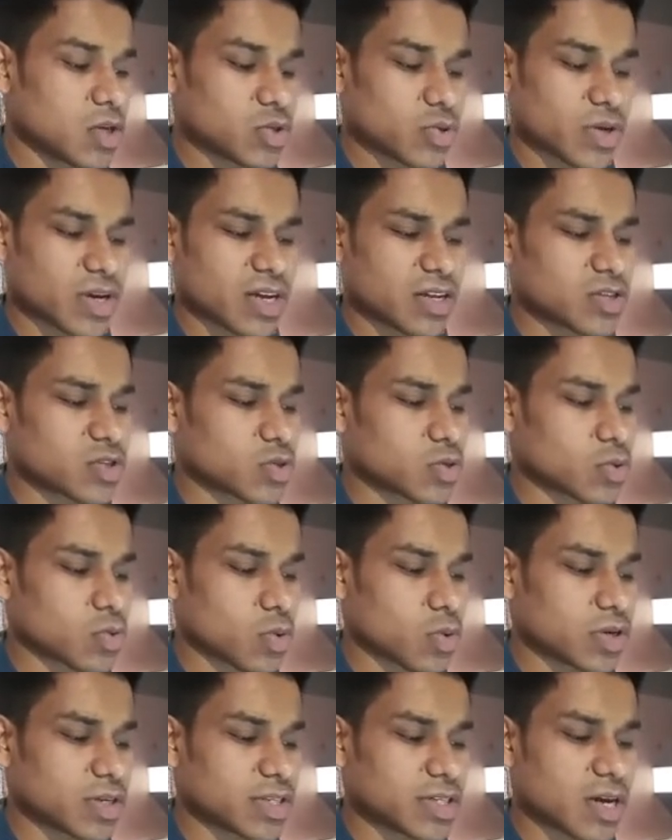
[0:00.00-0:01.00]
so you can
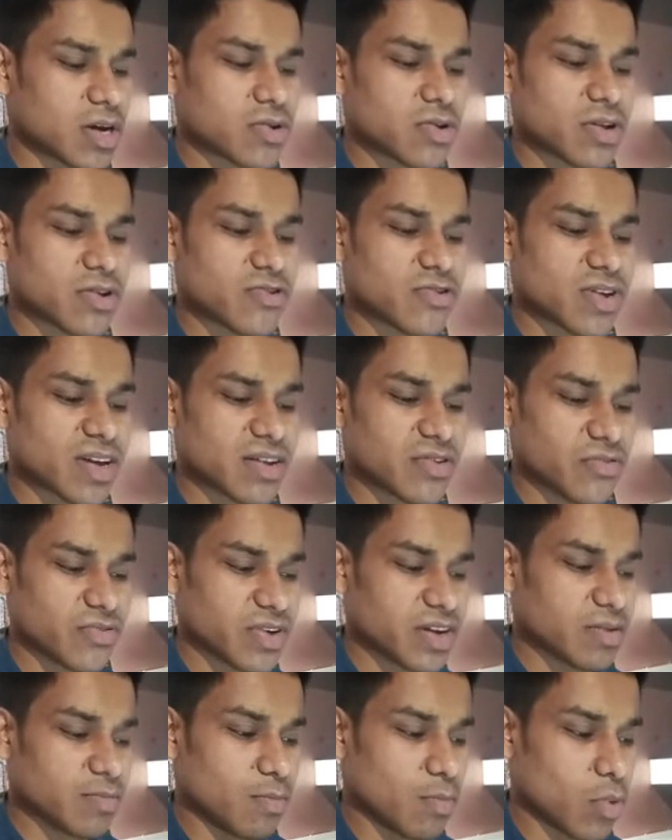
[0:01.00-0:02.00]
scroll it down and you can
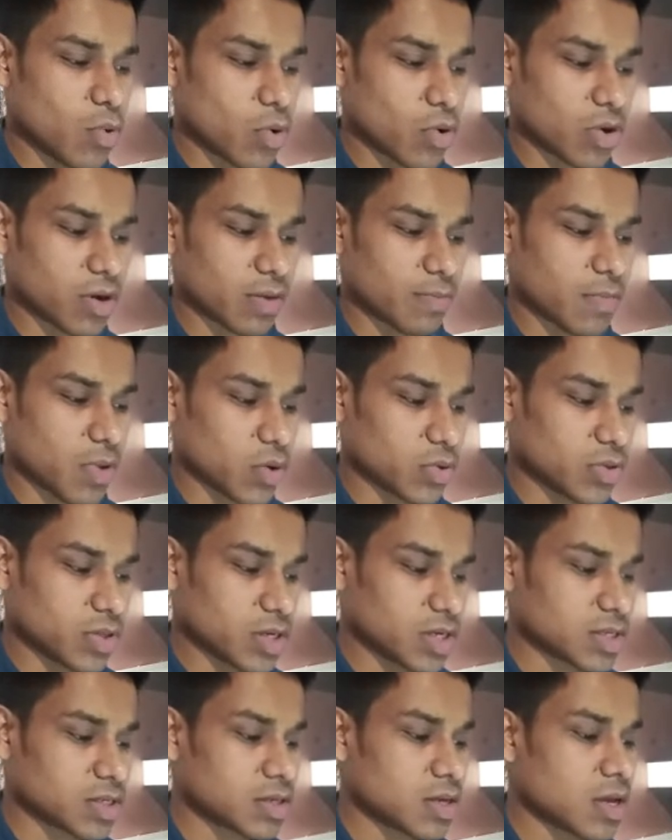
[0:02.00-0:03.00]
read more on
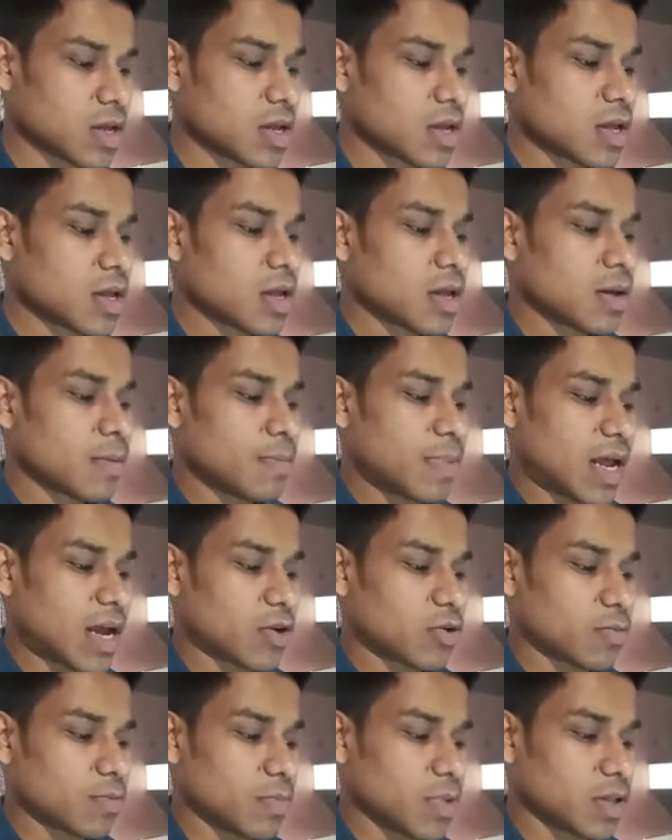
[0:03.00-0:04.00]
about this
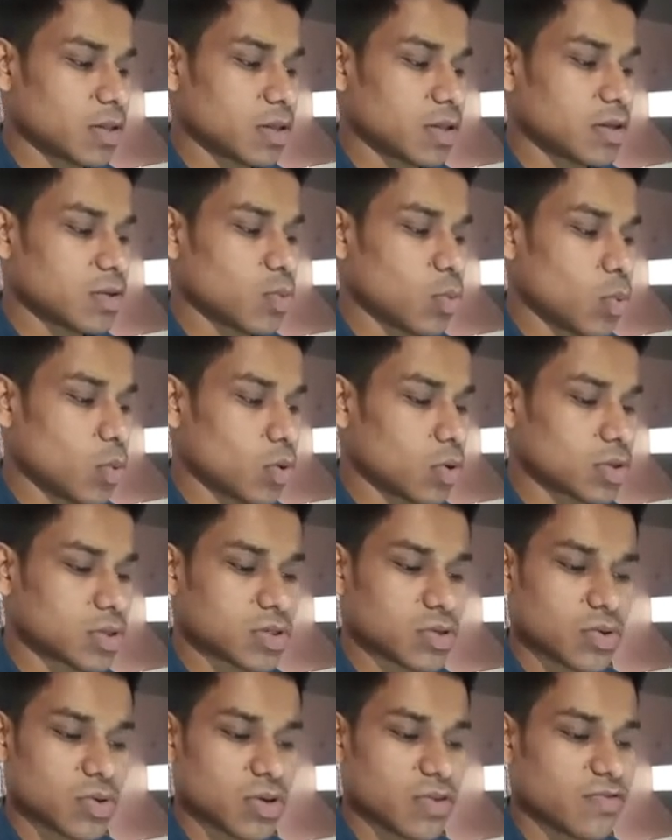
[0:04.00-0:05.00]
plan on monthly
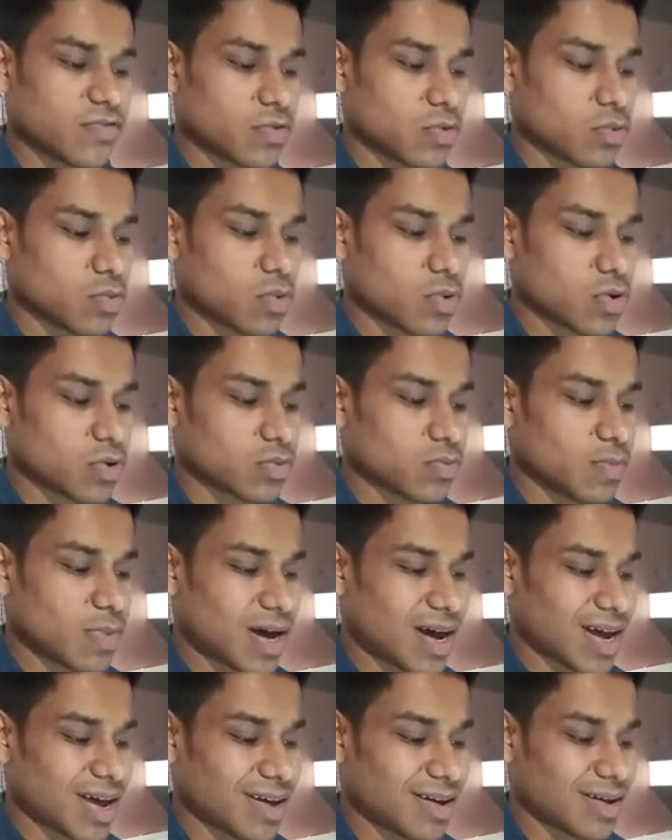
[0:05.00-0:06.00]
awards so if you want to
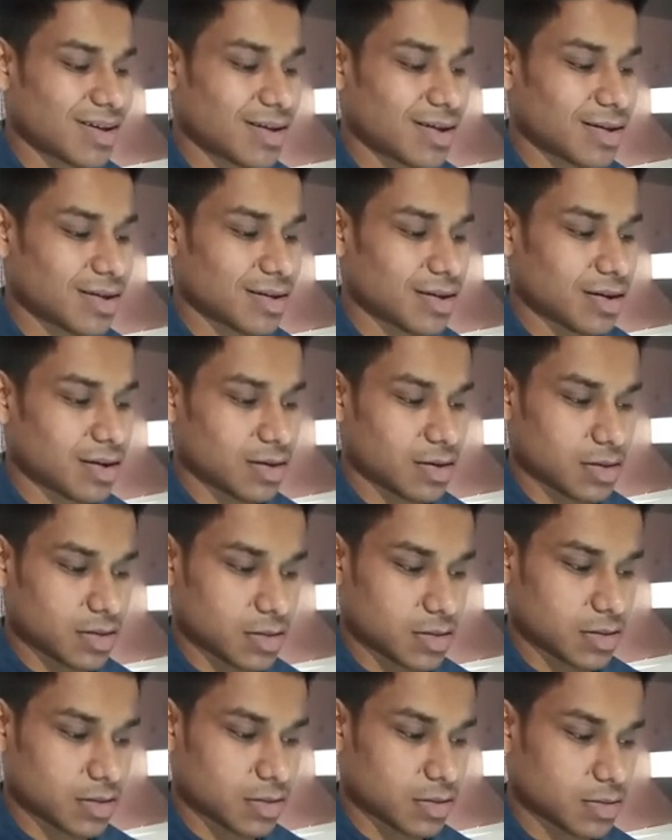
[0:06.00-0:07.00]
buy
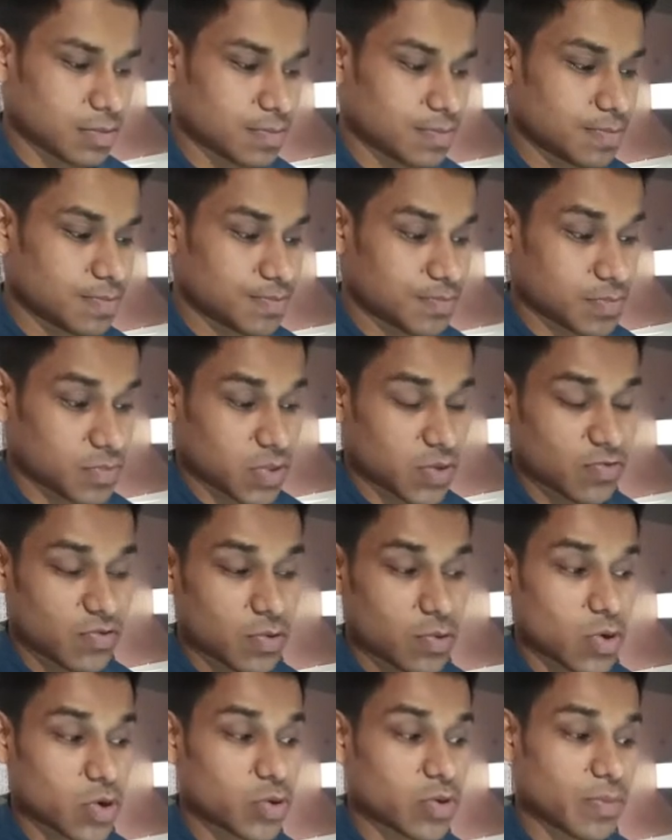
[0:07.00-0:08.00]
uh,
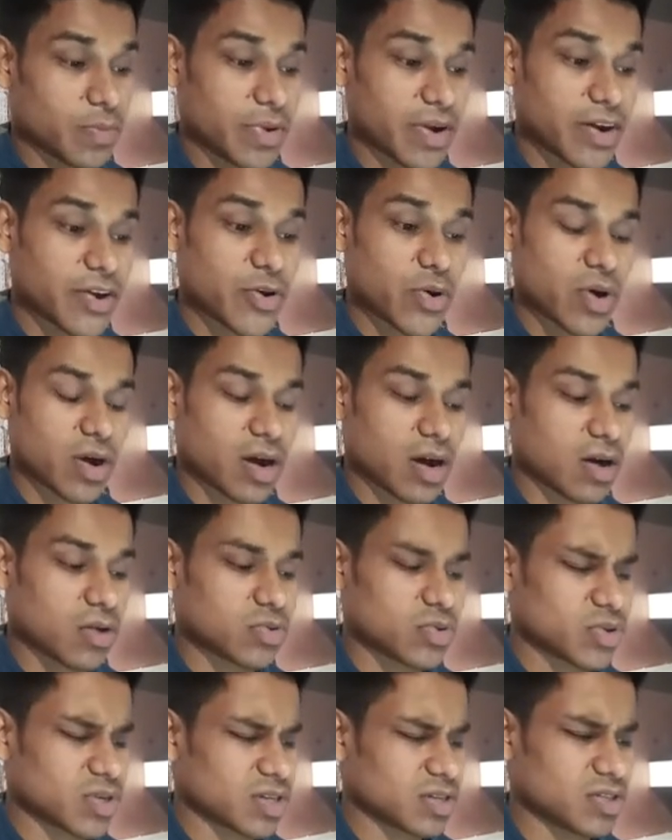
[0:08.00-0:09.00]
if you want to upgrade your
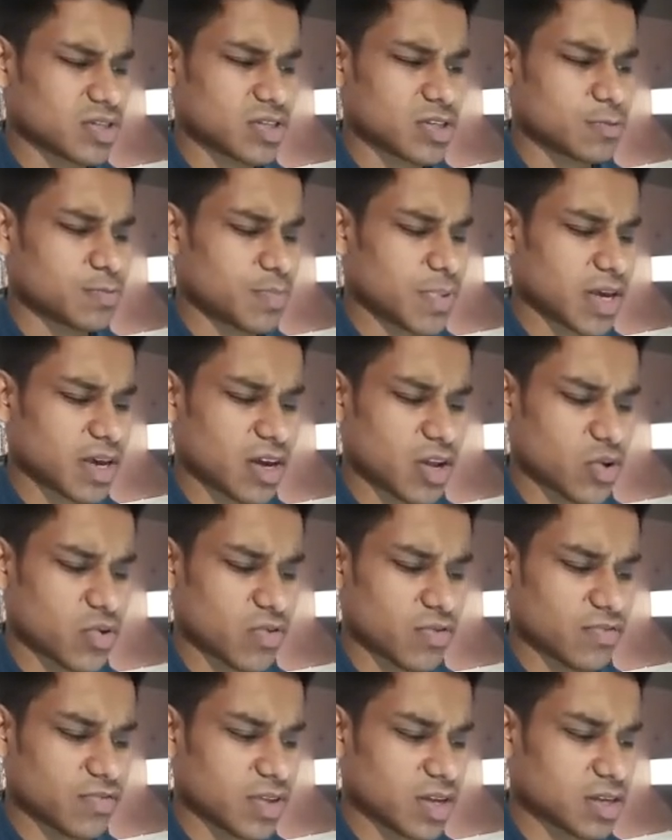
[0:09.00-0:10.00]
account you can just pick
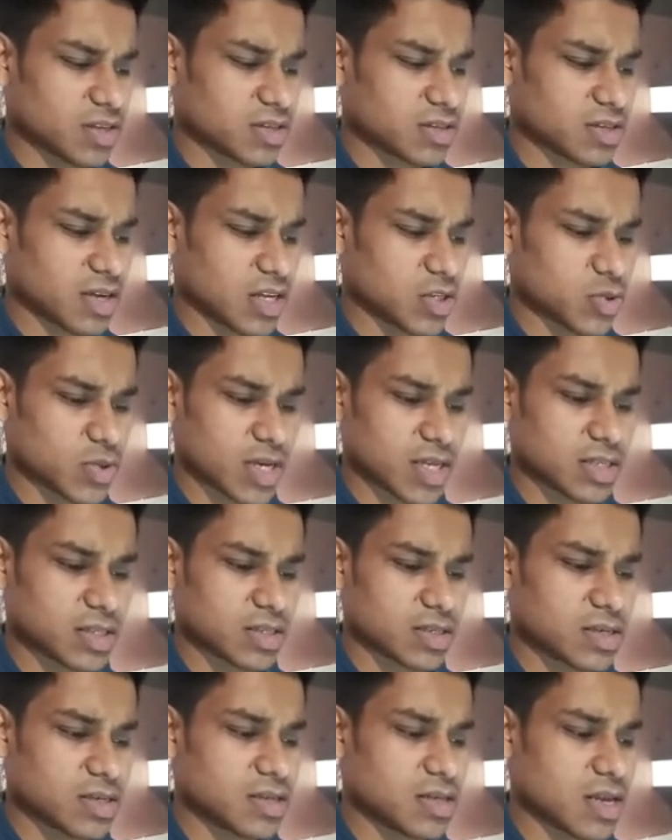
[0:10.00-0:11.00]
any of this as you
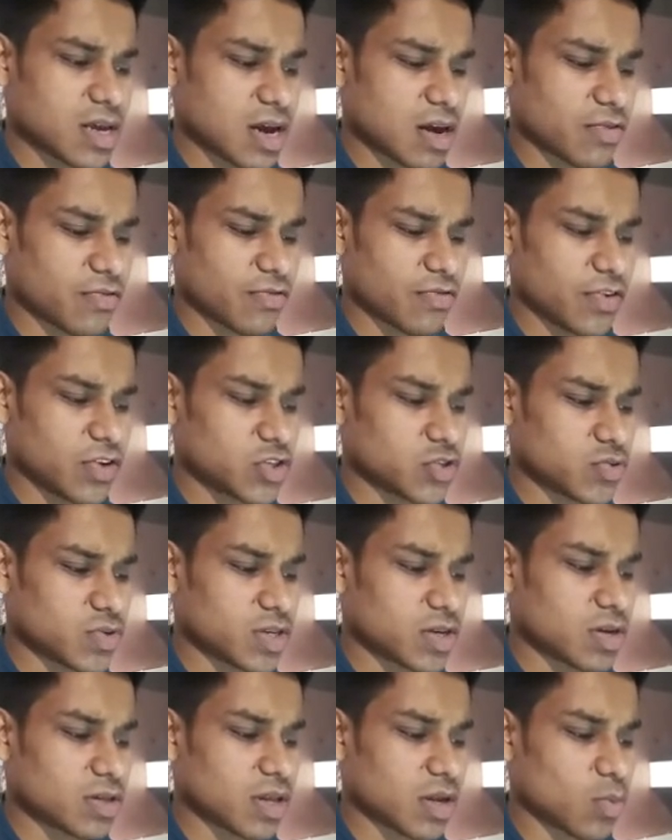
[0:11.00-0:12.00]
can see they are
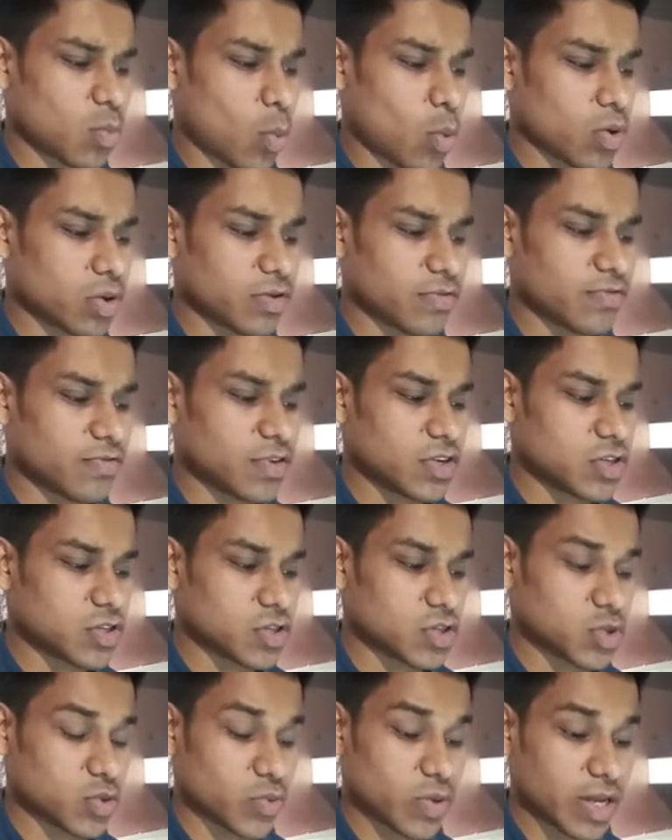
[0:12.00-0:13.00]
featuring that what are the
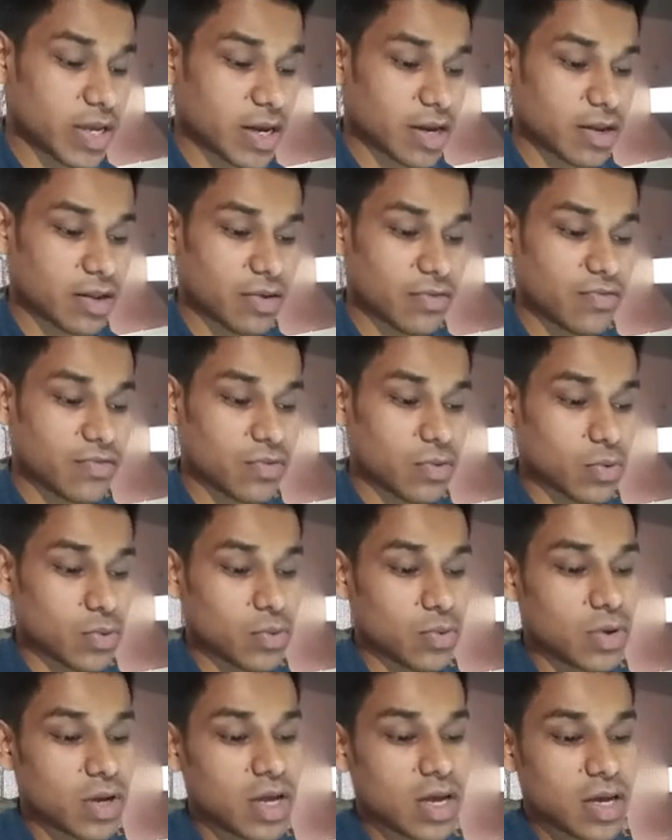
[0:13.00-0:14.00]
features you will get if
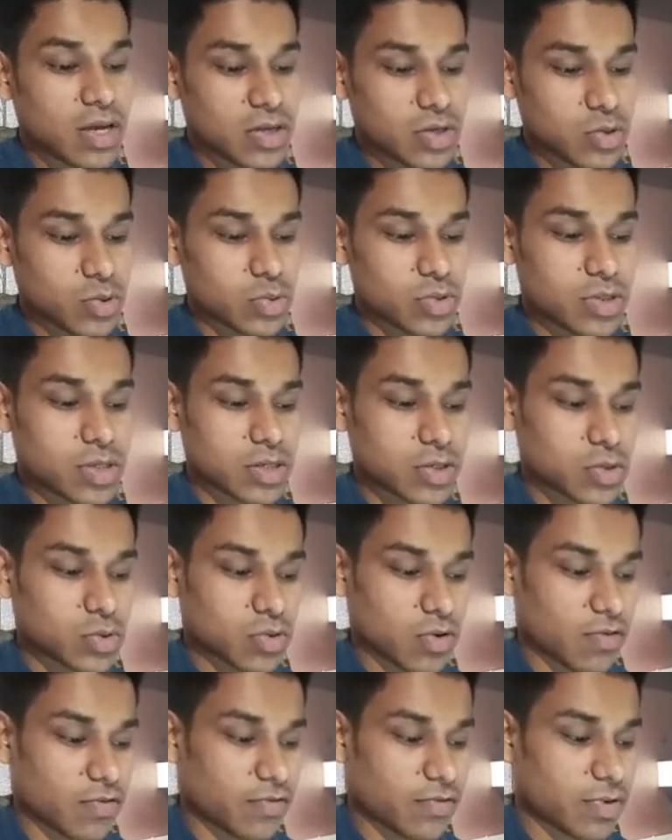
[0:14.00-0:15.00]
you use this
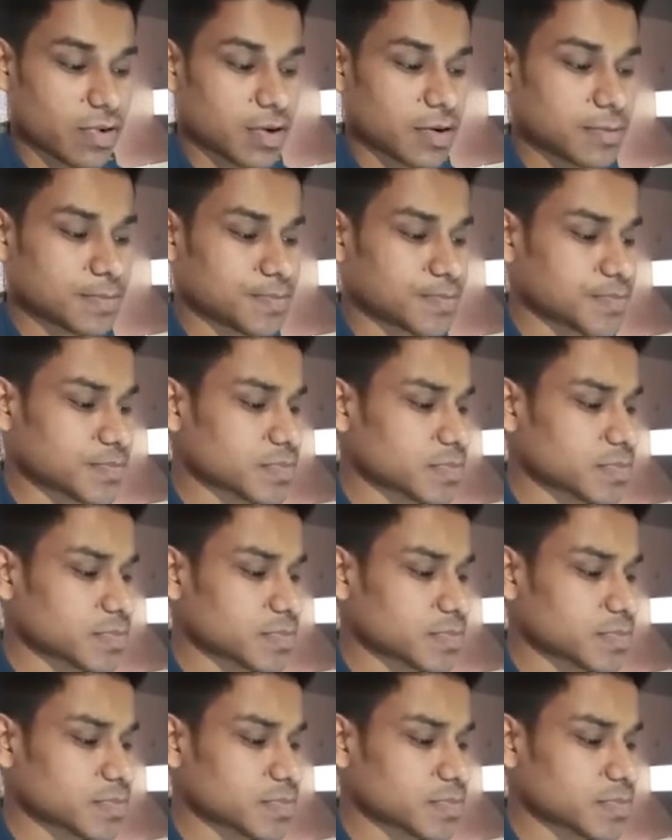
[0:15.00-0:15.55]
software